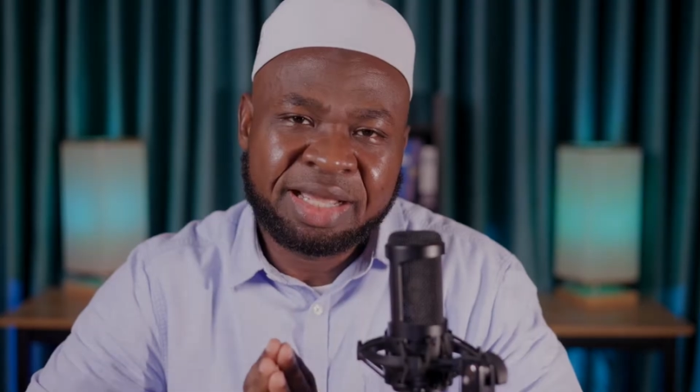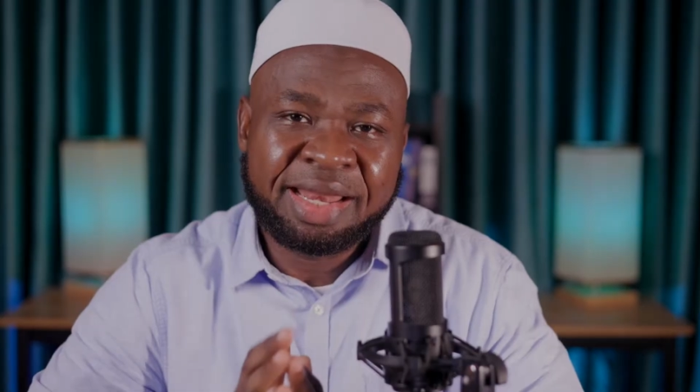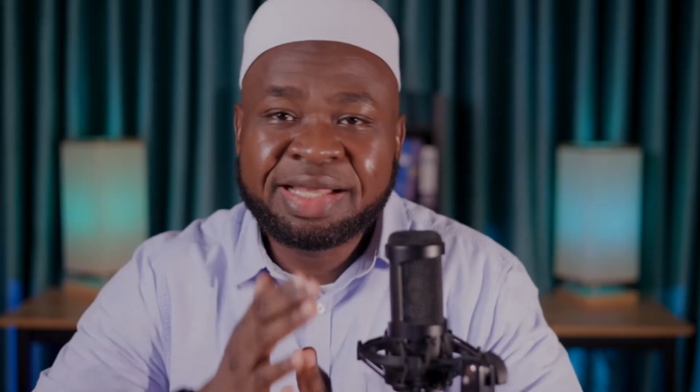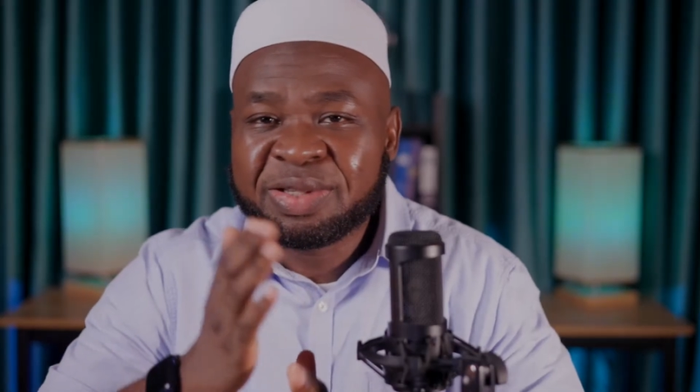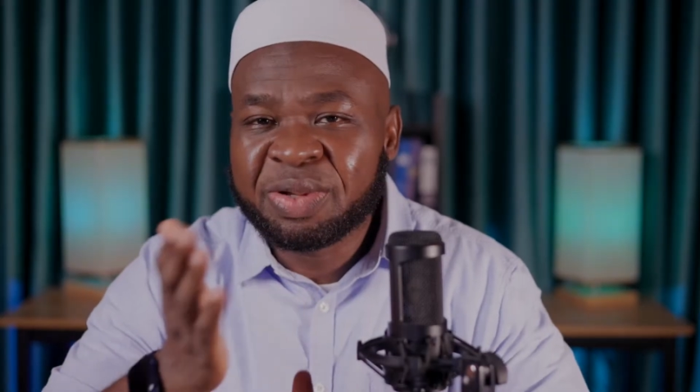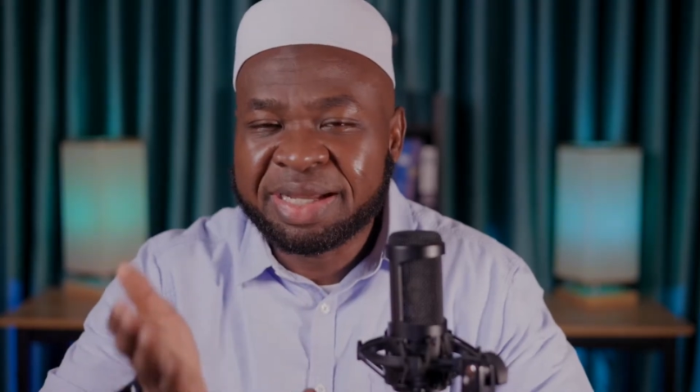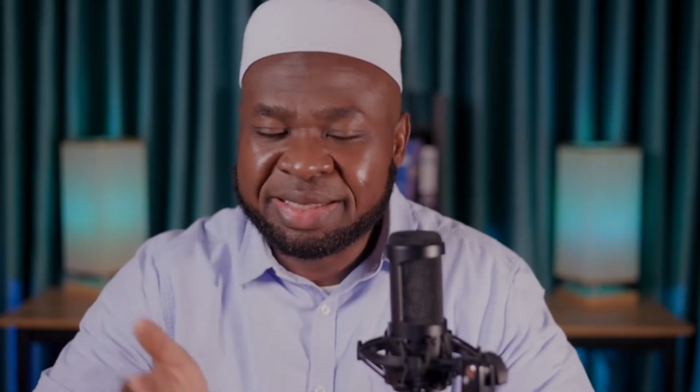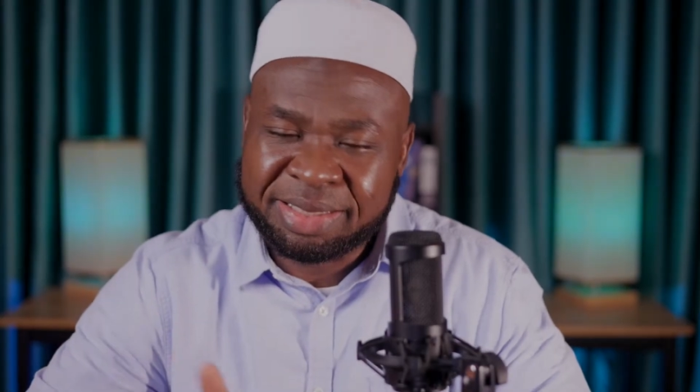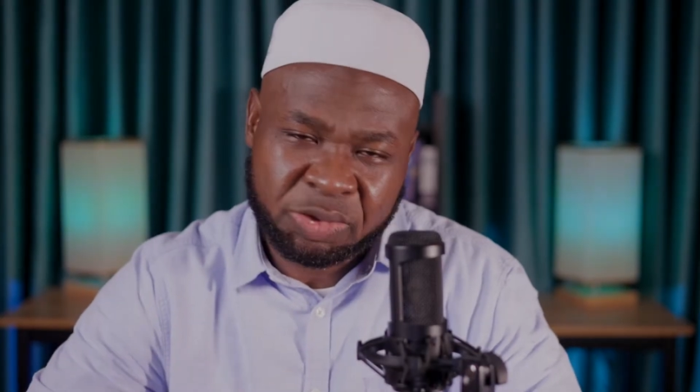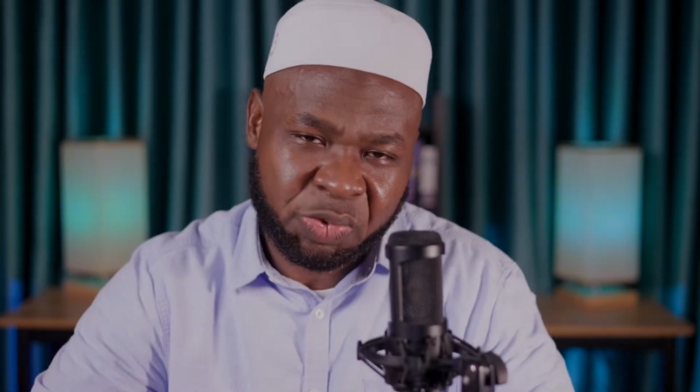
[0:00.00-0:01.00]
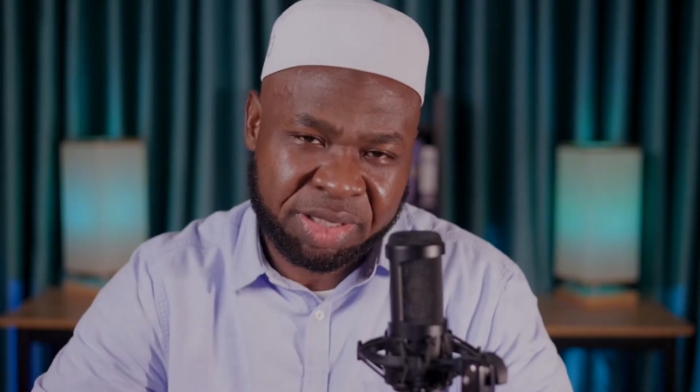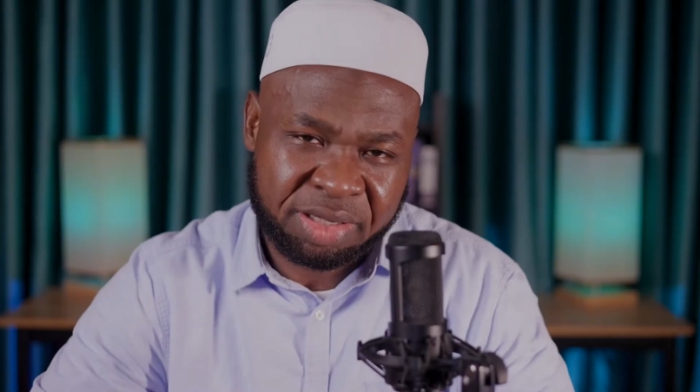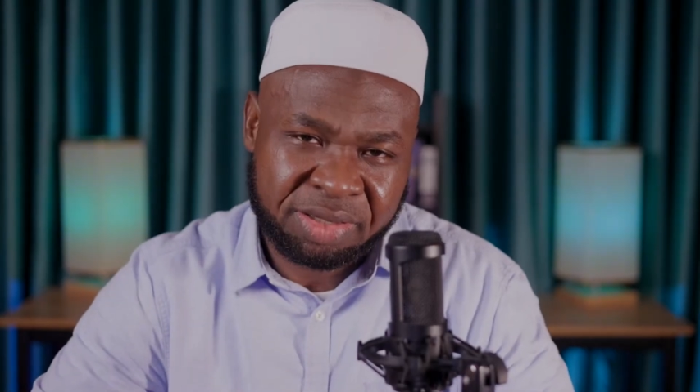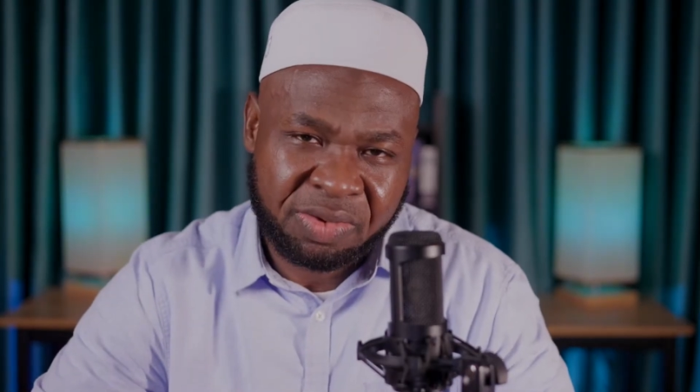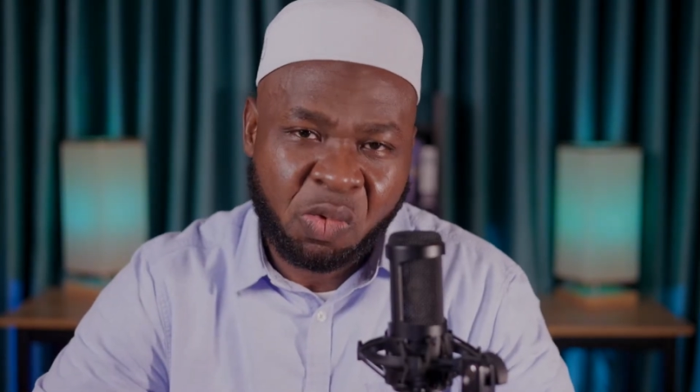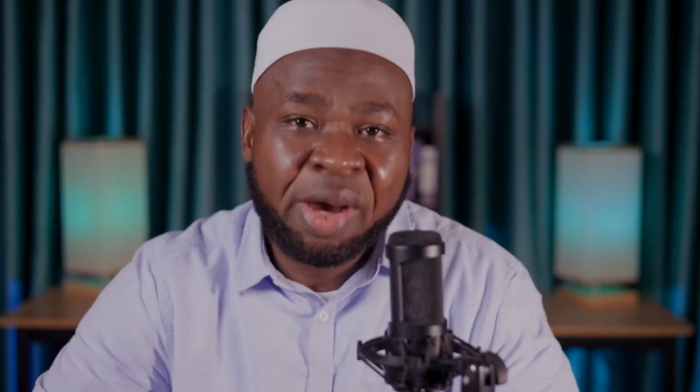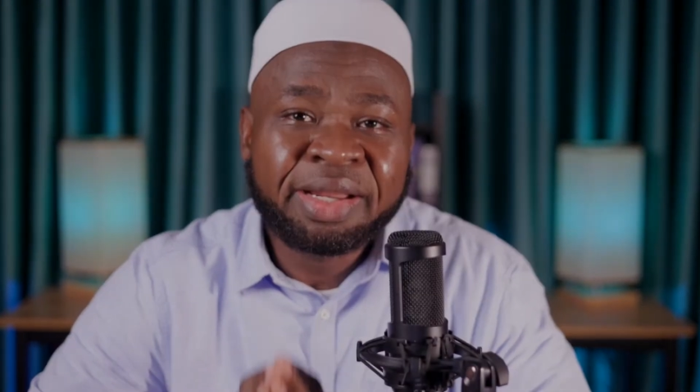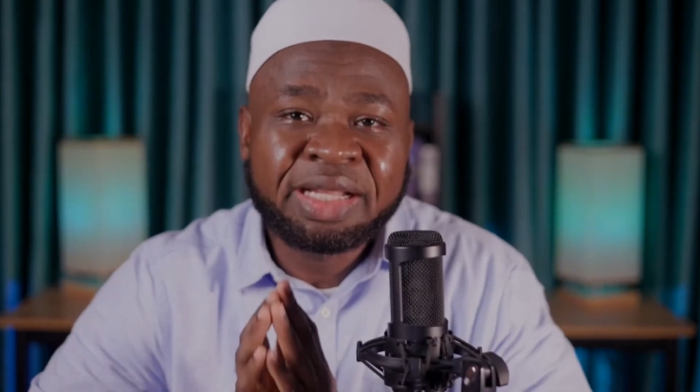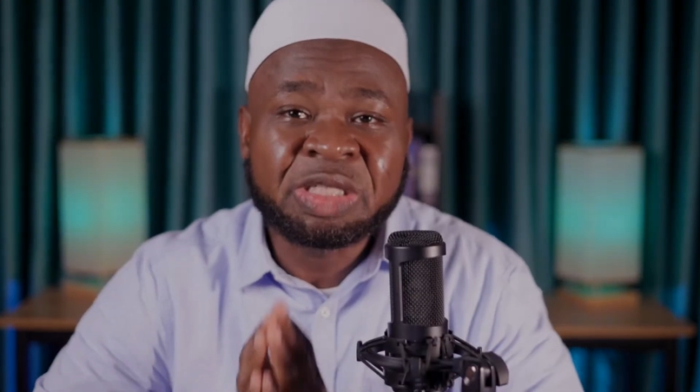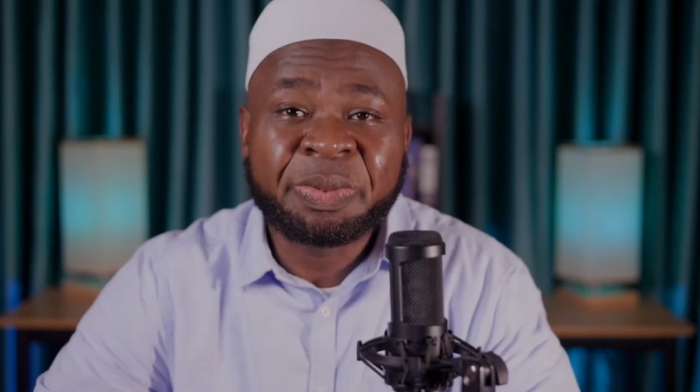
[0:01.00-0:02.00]
Let's look at it this way. One
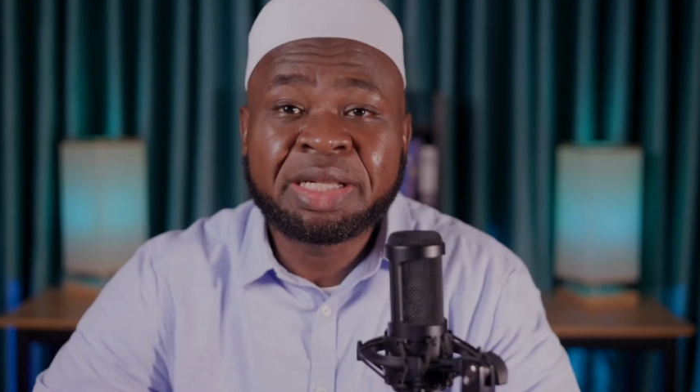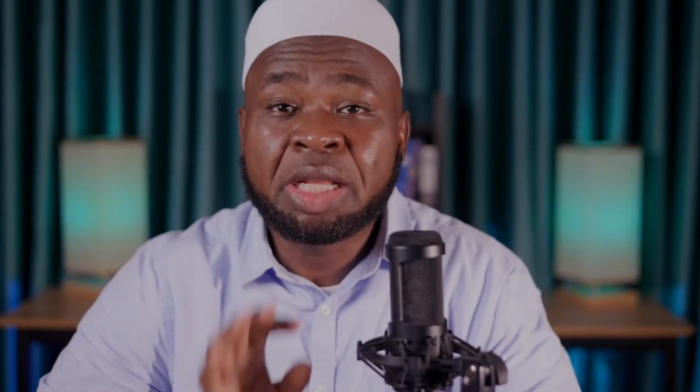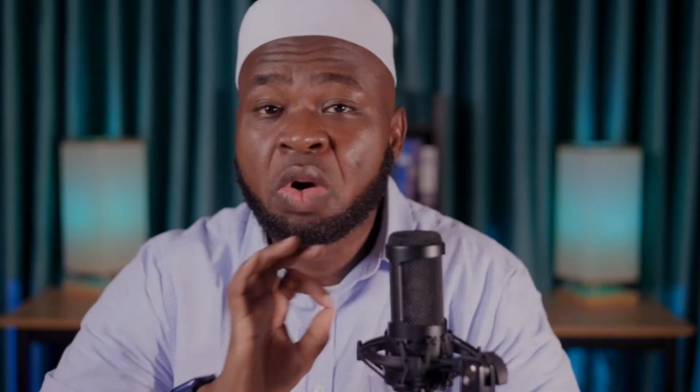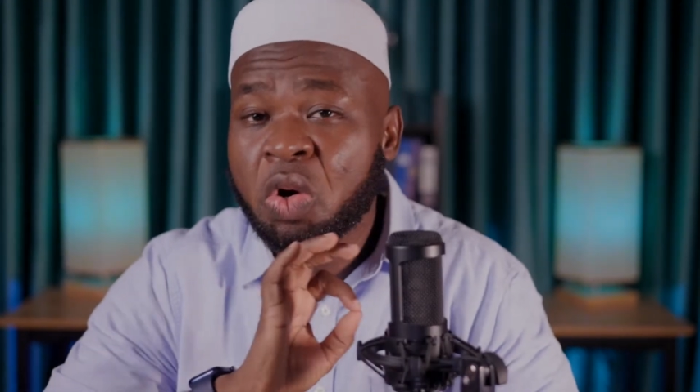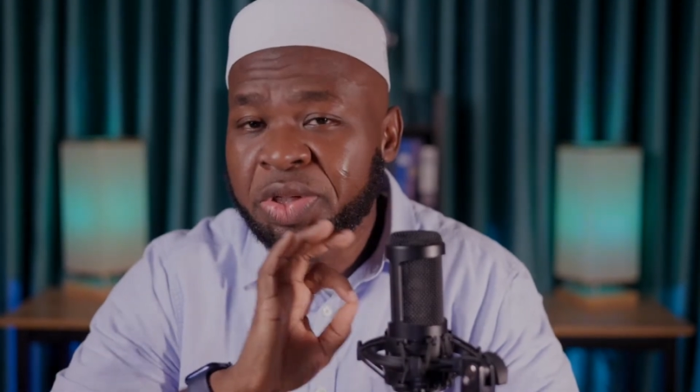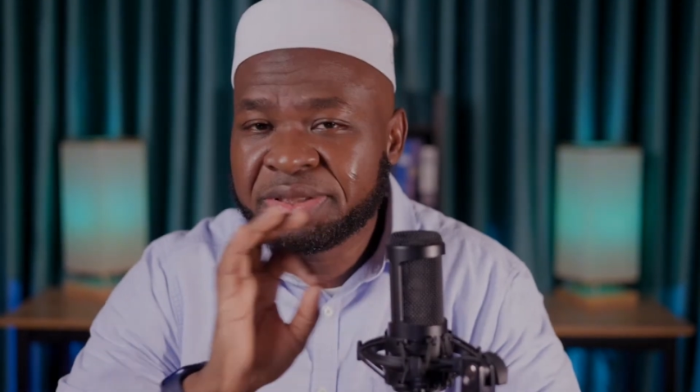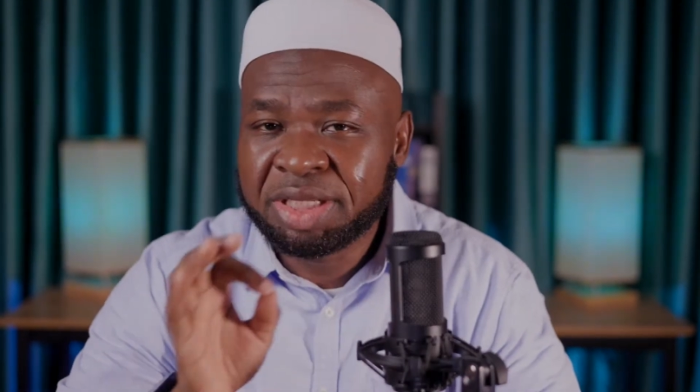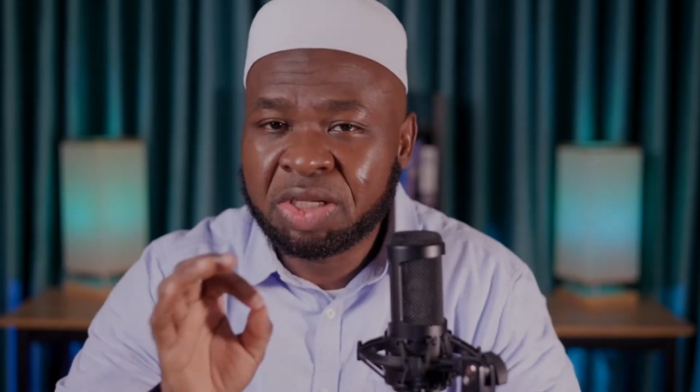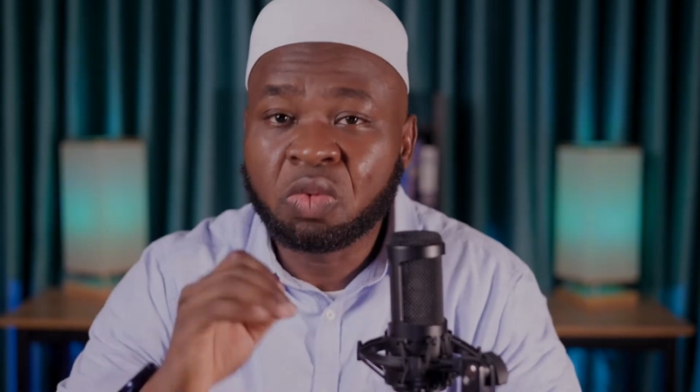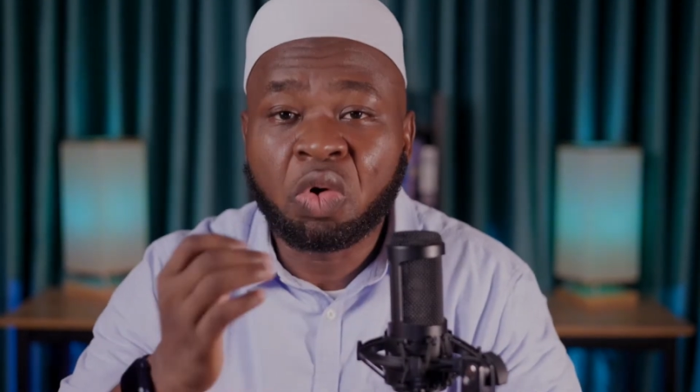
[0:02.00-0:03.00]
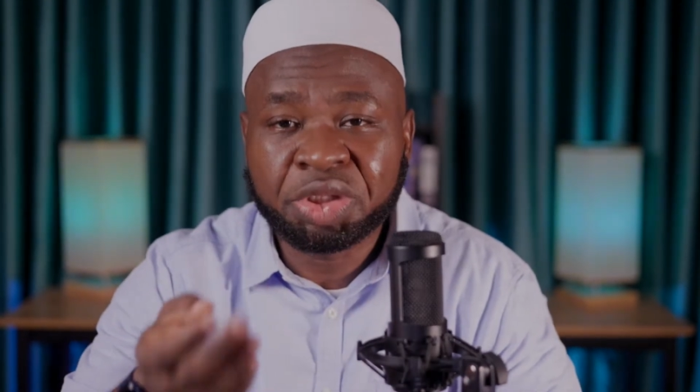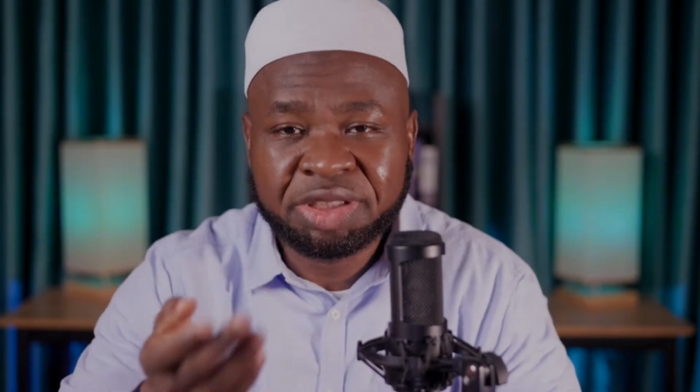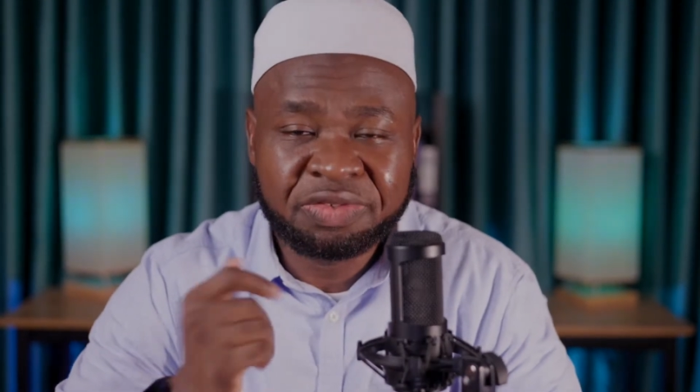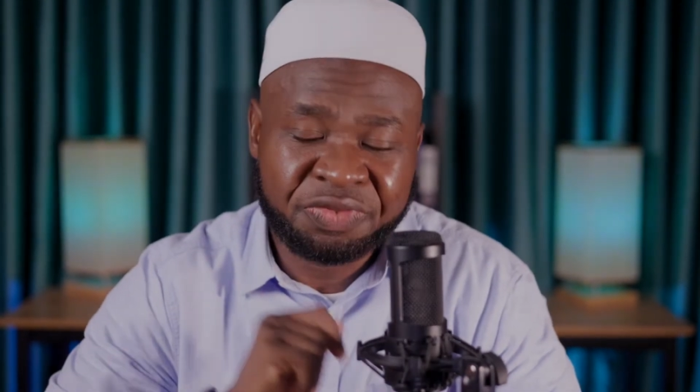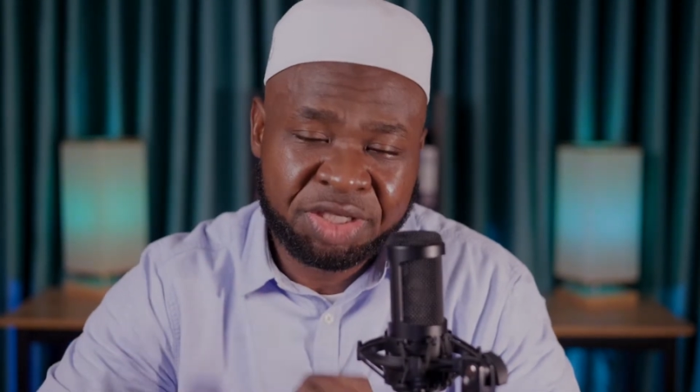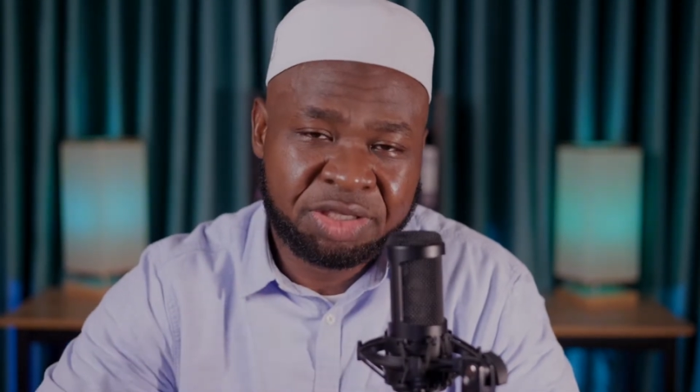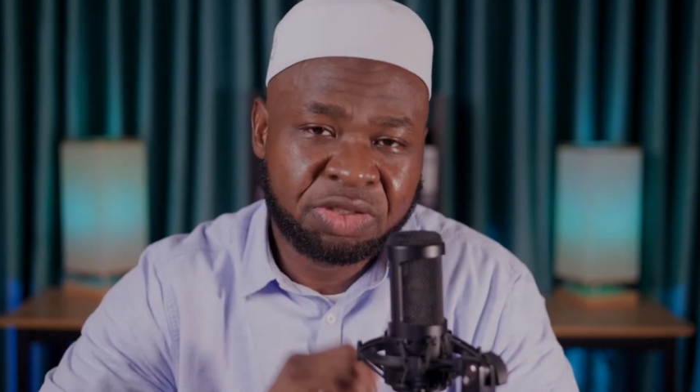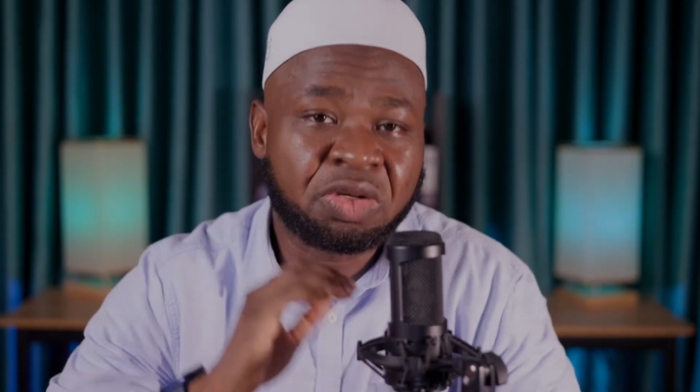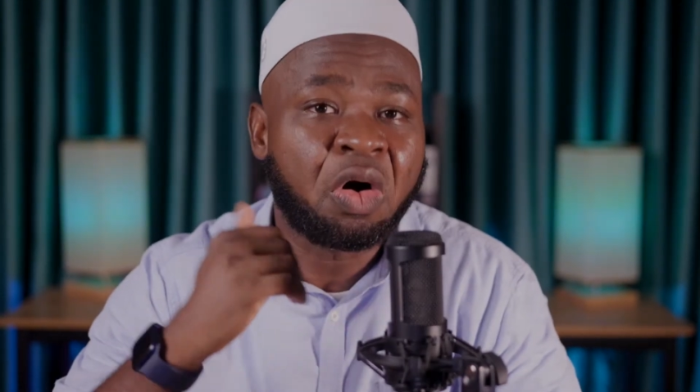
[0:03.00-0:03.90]
can spend the whole day watching videos